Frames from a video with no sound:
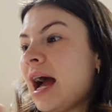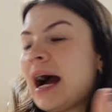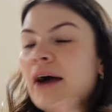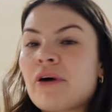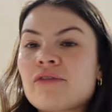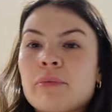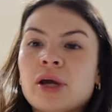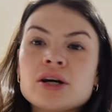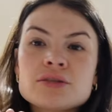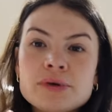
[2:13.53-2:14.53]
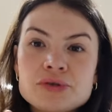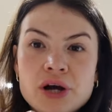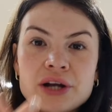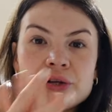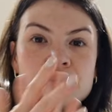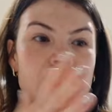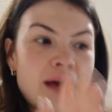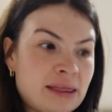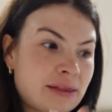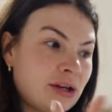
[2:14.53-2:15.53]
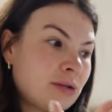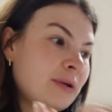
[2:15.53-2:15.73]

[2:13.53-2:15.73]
However, because we were trying a new method,